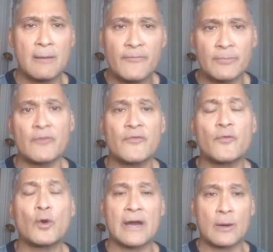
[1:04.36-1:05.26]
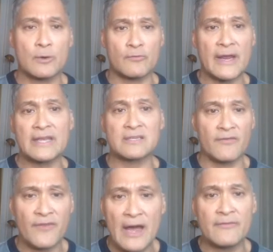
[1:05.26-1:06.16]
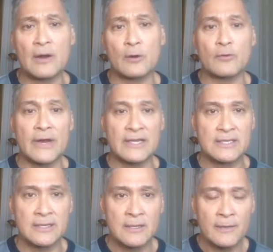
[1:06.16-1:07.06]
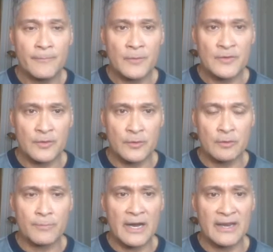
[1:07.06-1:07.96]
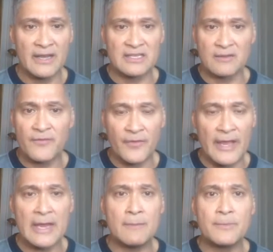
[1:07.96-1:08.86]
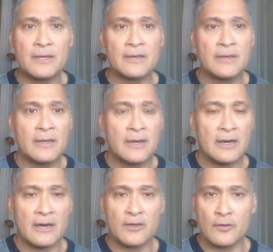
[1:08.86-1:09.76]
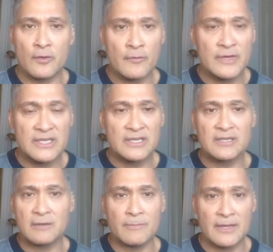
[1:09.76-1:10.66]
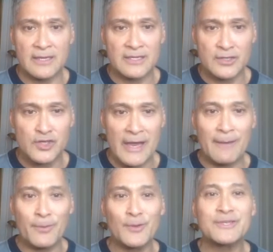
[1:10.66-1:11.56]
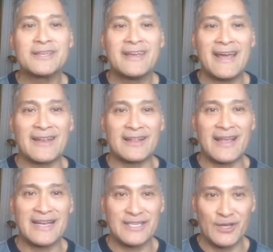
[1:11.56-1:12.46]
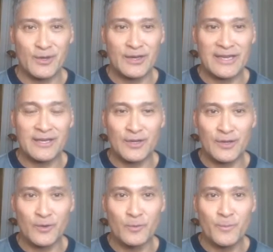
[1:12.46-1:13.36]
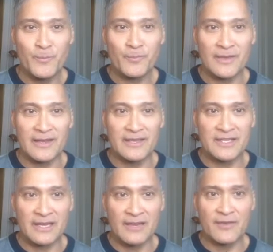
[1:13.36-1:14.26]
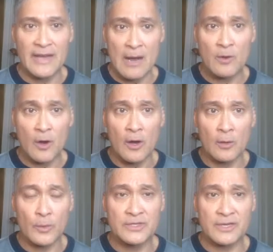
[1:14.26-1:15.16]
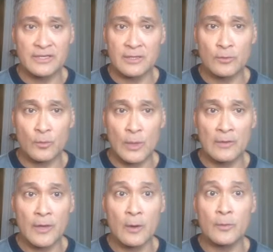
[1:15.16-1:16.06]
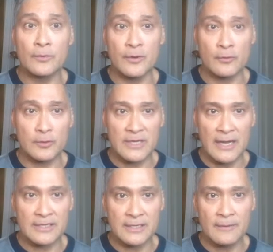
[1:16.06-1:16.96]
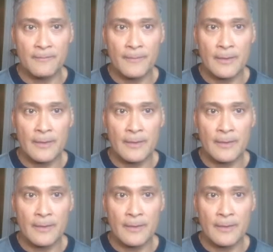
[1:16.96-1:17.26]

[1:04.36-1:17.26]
come from a 4-hour race, a 5-hour race. So your body is inflamed, your nervous system is in shambles, and the last thing you need to do is to give it alcohol, which is a well-known neurotoxin,